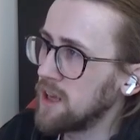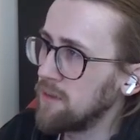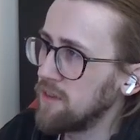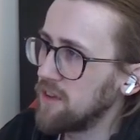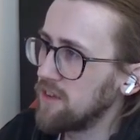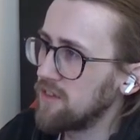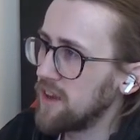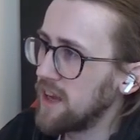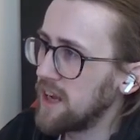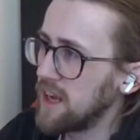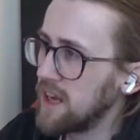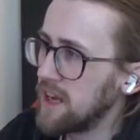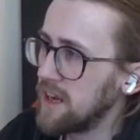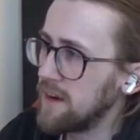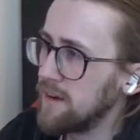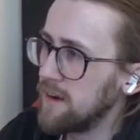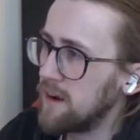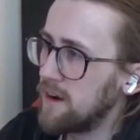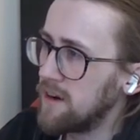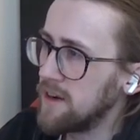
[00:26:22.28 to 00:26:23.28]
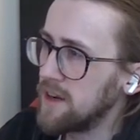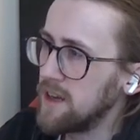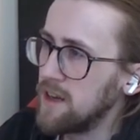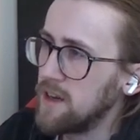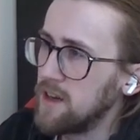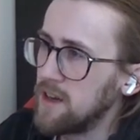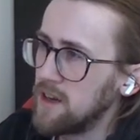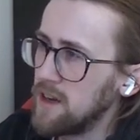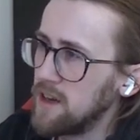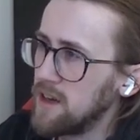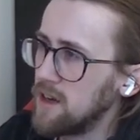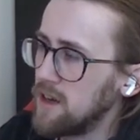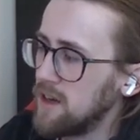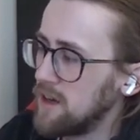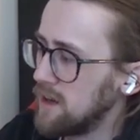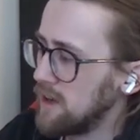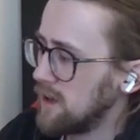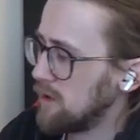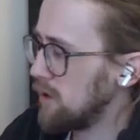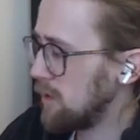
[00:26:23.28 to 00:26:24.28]
to give this a 9.
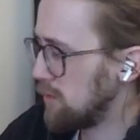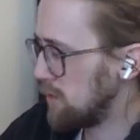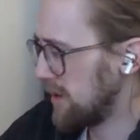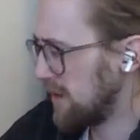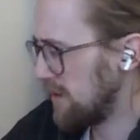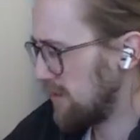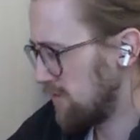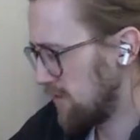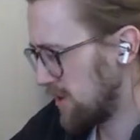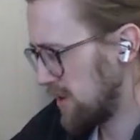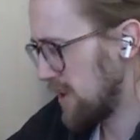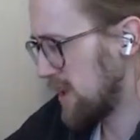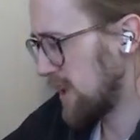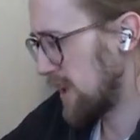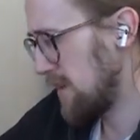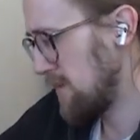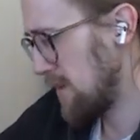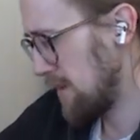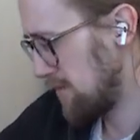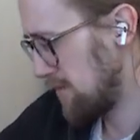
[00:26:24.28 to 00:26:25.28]
Wait, wait, what did I give